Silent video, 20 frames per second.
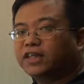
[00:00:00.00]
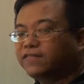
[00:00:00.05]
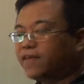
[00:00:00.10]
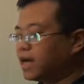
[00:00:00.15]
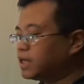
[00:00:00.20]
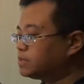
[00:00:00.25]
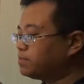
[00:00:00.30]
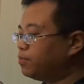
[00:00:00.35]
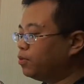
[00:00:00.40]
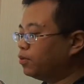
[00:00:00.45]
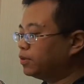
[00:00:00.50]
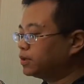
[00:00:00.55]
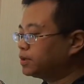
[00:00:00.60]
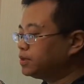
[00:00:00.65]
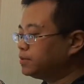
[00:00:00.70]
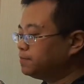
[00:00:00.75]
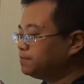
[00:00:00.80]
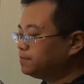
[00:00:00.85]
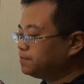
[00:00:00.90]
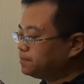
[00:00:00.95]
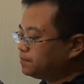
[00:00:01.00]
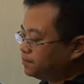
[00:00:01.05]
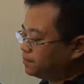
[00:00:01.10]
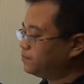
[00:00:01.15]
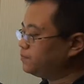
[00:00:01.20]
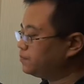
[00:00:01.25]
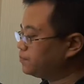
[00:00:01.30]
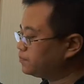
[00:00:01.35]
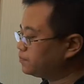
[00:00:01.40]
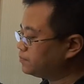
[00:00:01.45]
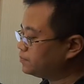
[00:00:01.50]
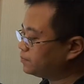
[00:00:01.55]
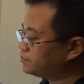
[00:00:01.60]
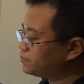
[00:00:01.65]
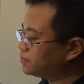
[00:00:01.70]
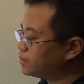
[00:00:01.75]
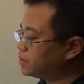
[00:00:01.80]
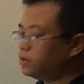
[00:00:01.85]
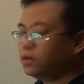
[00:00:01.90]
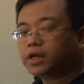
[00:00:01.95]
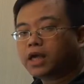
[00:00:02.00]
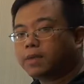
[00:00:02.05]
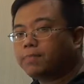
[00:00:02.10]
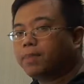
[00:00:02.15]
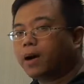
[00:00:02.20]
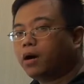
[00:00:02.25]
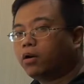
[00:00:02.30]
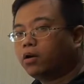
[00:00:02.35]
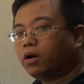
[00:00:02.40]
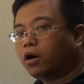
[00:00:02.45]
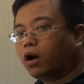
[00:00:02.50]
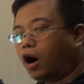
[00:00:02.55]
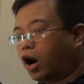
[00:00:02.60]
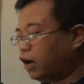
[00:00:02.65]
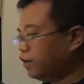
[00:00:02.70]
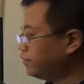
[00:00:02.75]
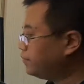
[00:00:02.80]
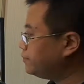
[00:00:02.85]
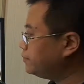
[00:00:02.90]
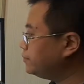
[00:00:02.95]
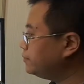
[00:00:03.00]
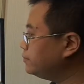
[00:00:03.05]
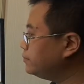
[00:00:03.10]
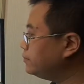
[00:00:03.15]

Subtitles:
DevicePort. Okay, power off.